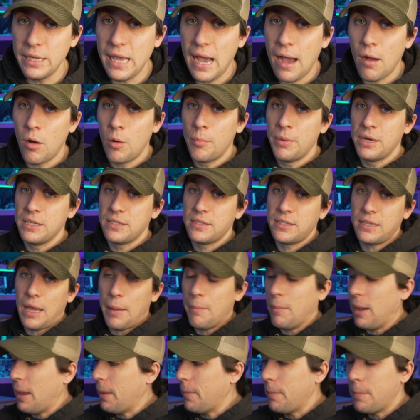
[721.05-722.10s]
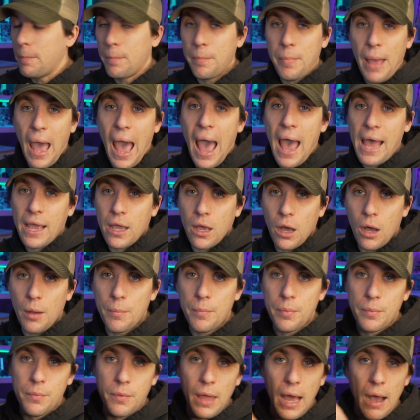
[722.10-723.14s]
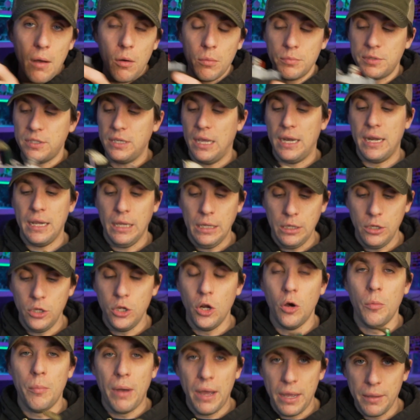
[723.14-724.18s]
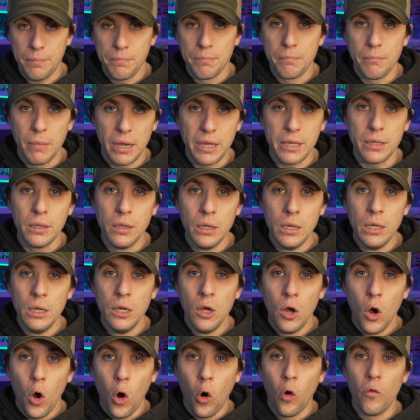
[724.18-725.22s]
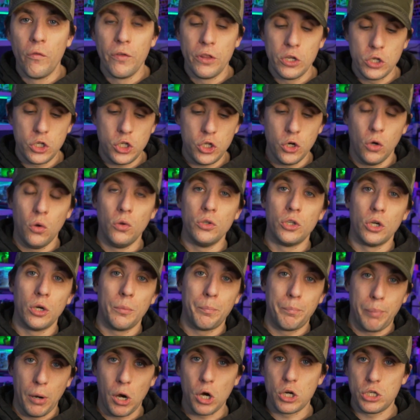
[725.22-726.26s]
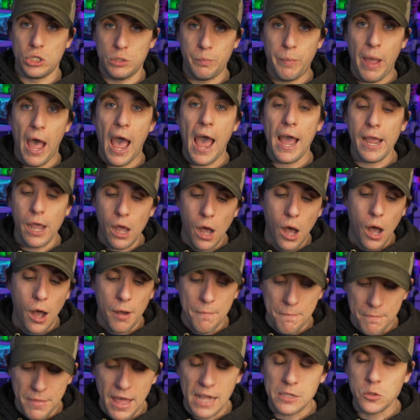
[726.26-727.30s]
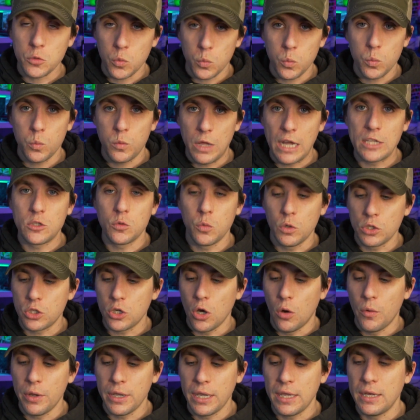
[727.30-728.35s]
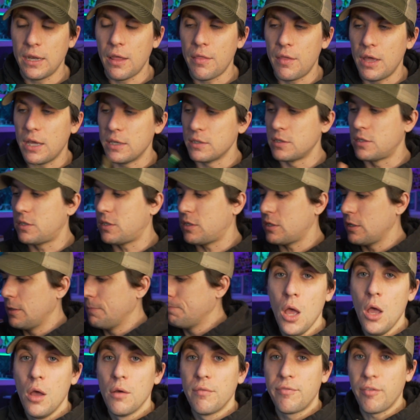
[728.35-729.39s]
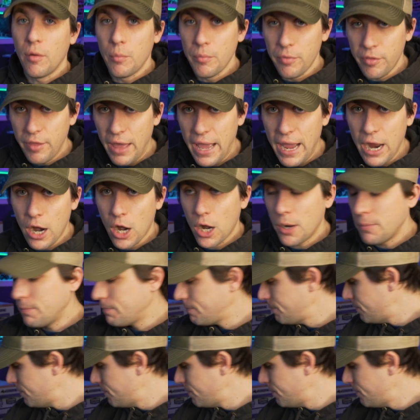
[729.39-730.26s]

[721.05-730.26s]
how I'm gonna set my bag up. How I'm setting, you know, my over-the-shoulder purse bag up. That's what's going into this. From there,